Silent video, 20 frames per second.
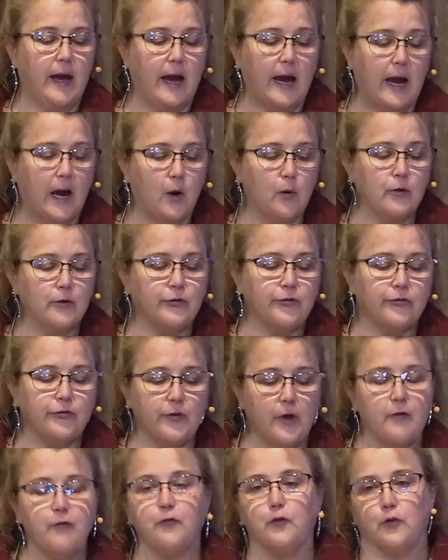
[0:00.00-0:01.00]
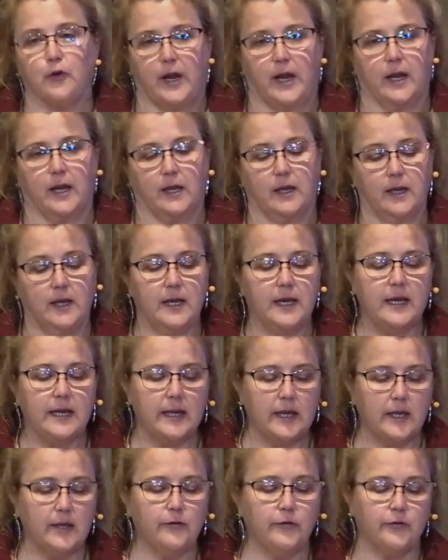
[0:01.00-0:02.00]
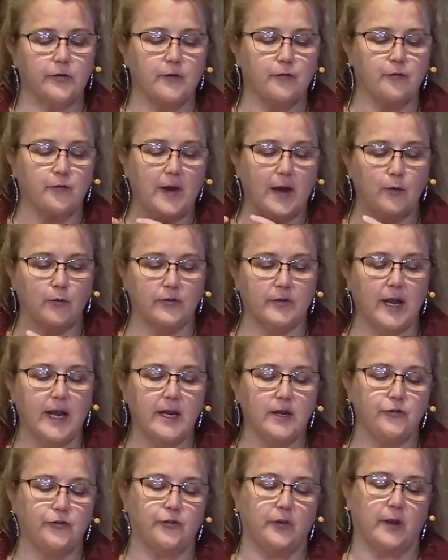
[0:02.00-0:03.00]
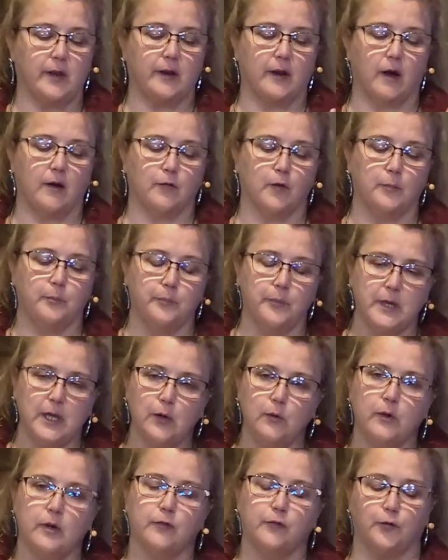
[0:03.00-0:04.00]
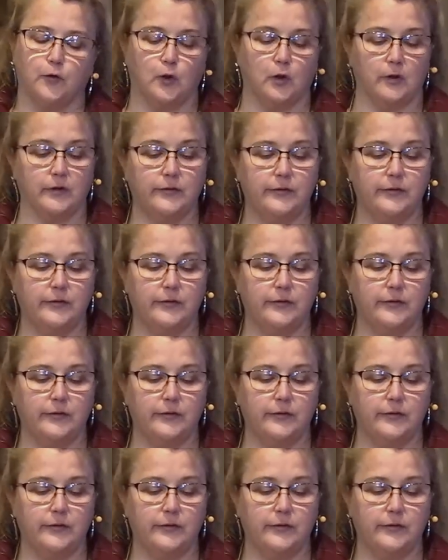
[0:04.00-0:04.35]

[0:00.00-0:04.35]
Our suffering is the foundation of a beautiful,